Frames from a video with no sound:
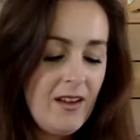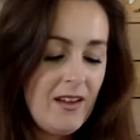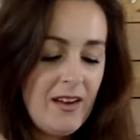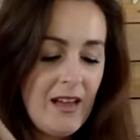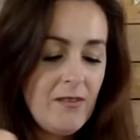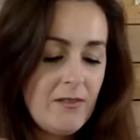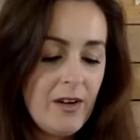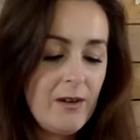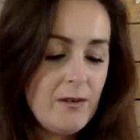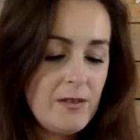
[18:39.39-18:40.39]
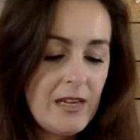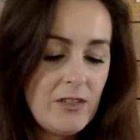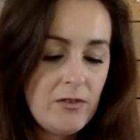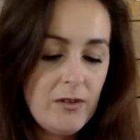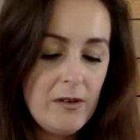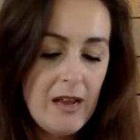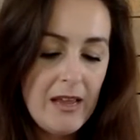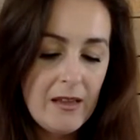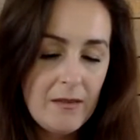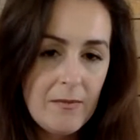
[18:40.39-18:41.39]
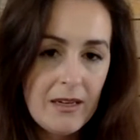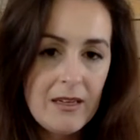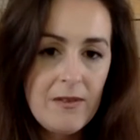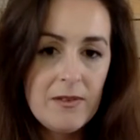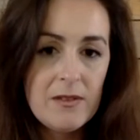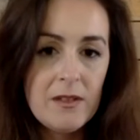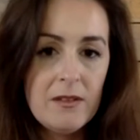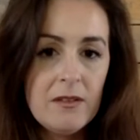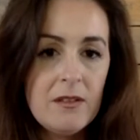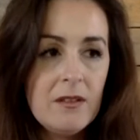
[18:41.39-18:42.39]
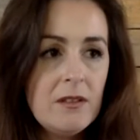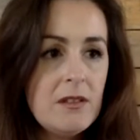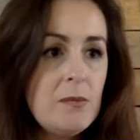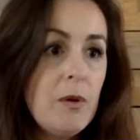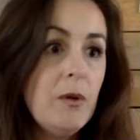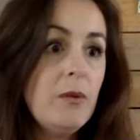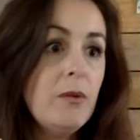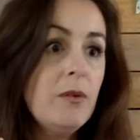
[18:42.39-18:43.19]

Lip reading: And out rose a truly magnificent spoon.